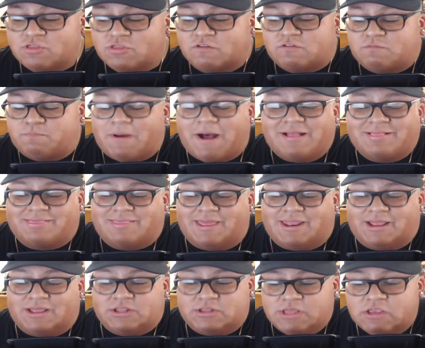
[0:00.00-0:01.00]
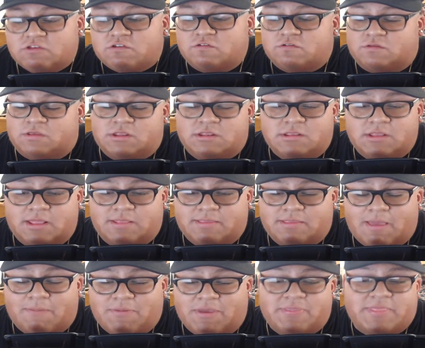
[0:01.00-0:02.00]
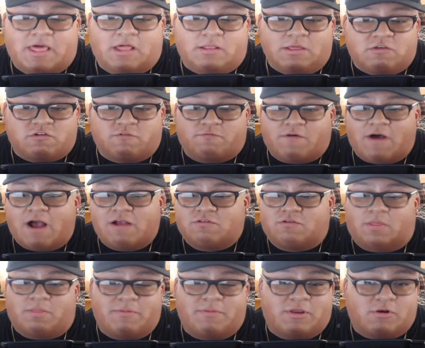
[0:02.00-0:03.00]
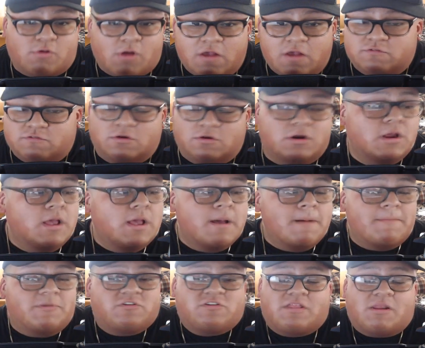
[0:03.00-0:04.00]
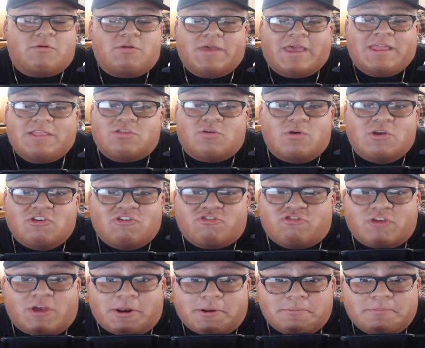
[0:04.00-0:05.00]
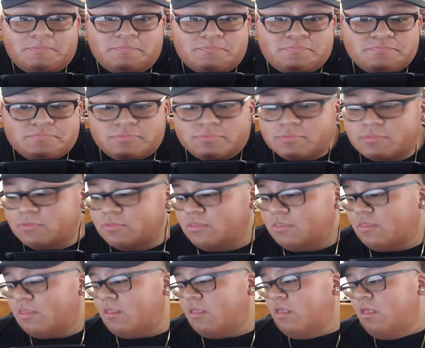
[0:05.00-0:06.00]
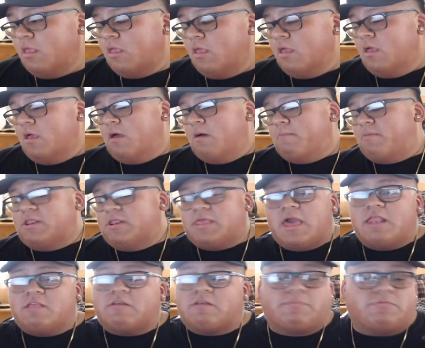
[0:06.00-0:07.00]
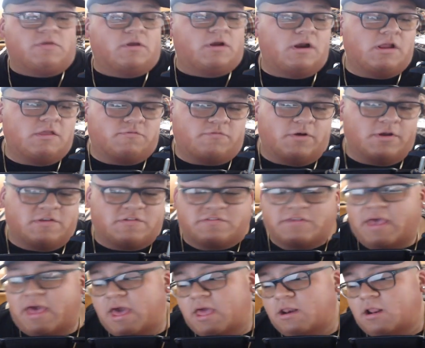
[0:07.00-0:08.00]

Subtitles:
spot that Alicia's in, that being that Alicia Fox is on the main roster, but she never really ain't doing shit. But again, it's up to her. It's very sad,